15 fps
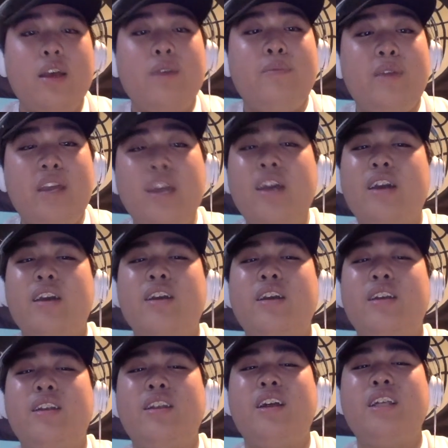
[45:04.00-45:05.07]
But yeah,
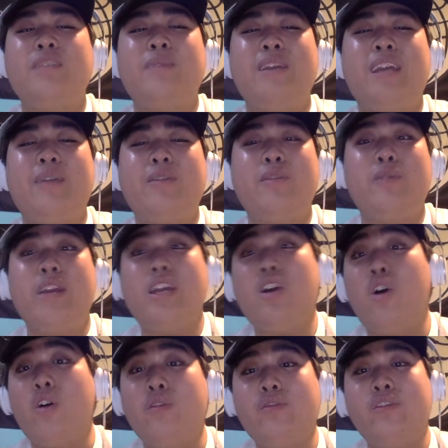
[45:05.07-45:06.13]
that is my game of the week.
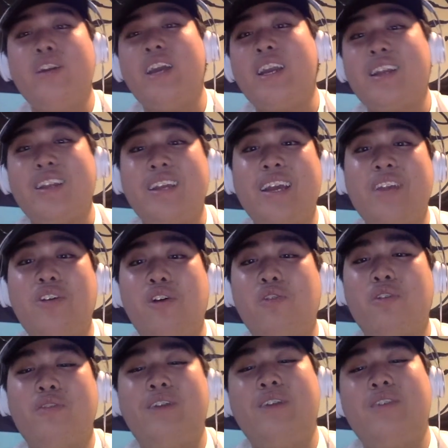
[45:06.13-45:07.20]
Hopefully, I can get
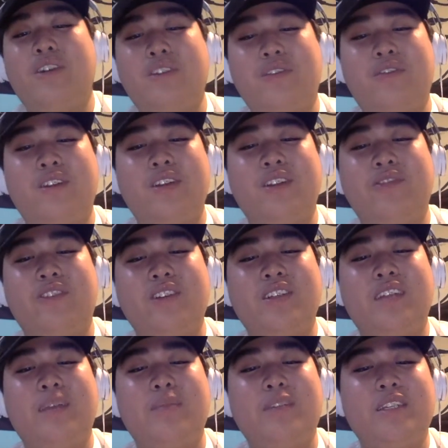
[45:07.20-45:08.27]
over 500 for the first
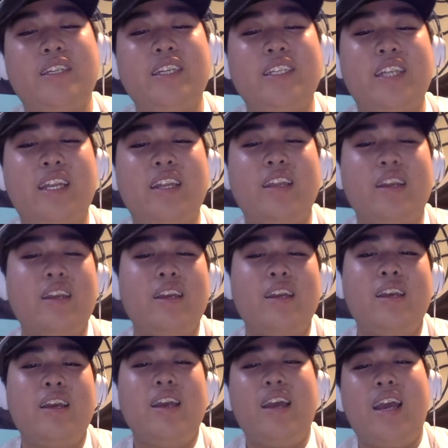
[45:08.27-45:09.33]
time this season,
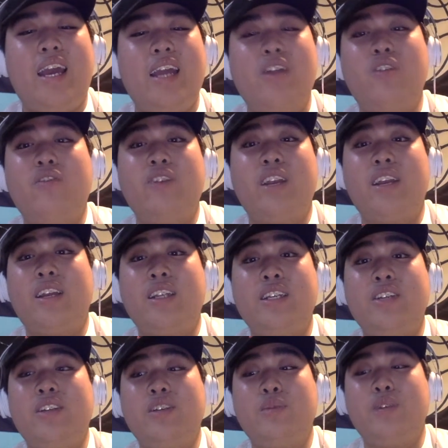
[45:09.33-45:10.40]
and hopefully, I can
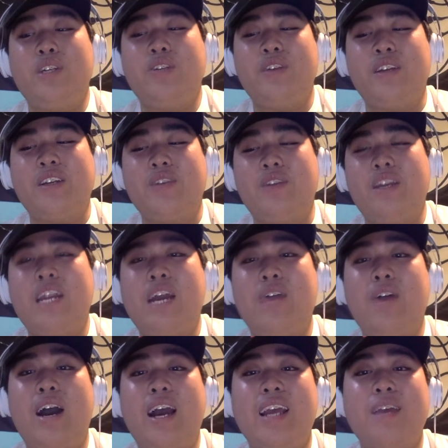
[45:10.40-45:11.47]
continue this winning streak. Because right
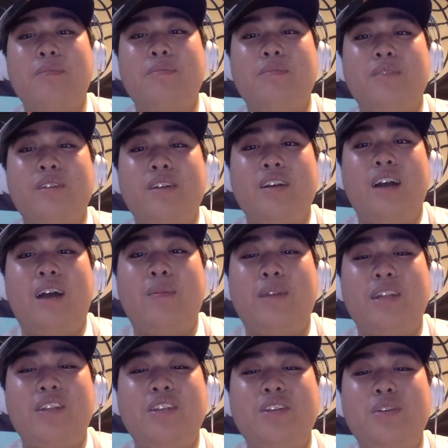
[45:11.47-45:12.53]
now, I'm on
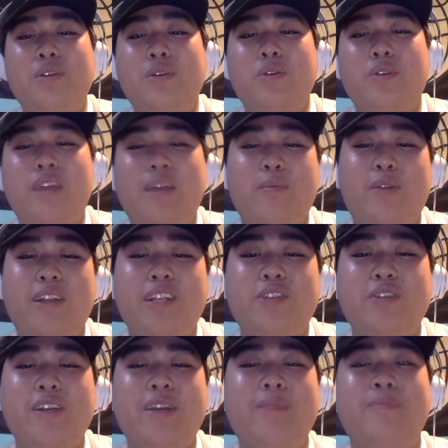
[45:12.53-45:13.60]
a 2-game winning
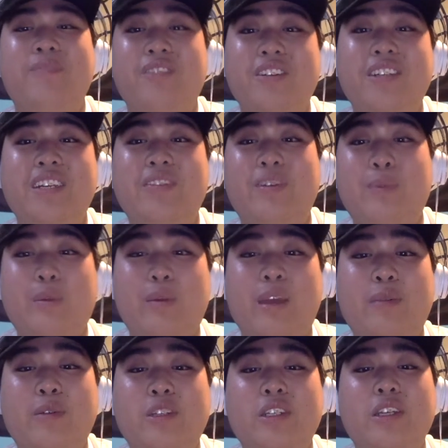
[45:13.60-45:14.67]
streak. Let's see if I'm going to be
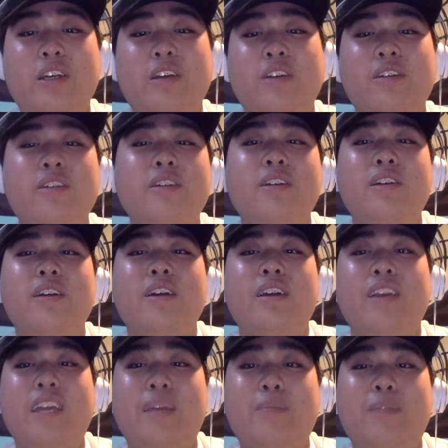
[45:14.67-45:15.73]
able to
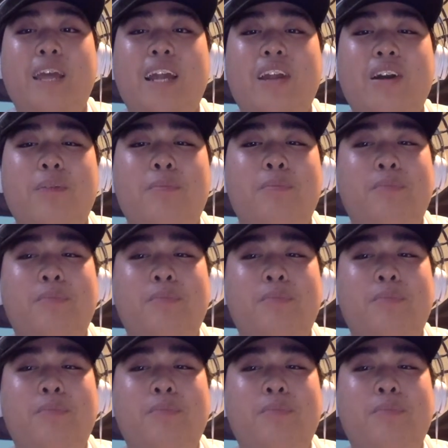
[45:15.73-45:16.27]
keep that up.